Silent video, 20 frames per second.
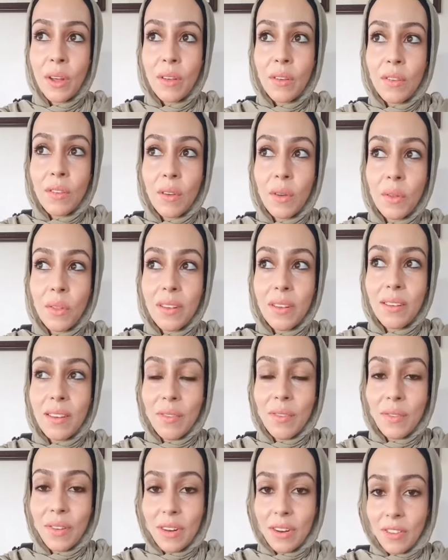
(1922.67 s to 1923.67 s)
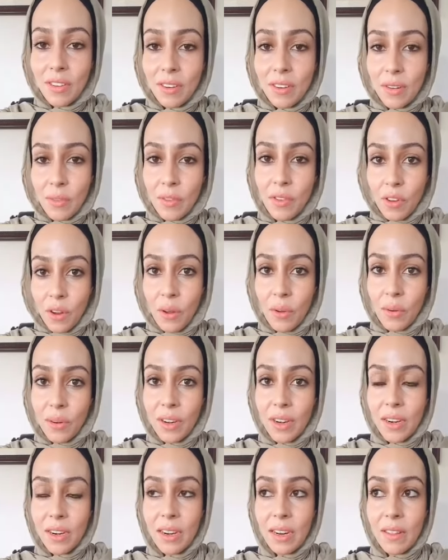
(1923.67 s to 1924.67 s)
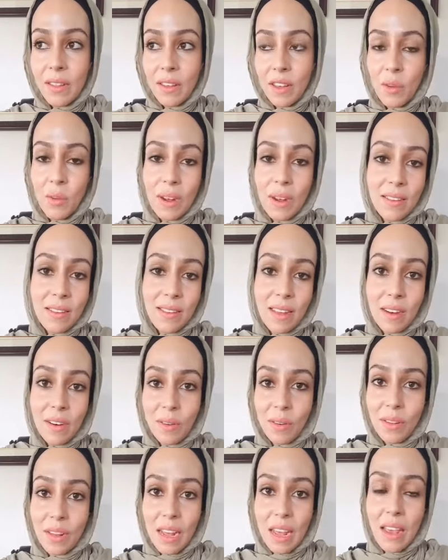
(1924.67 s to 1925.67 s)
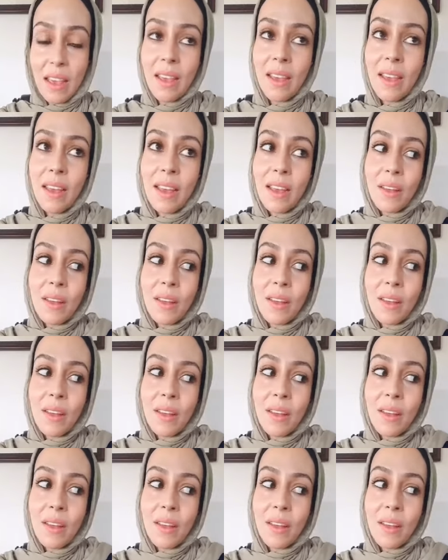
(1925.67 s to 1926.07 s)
So the definition of toner in the US, I don't like.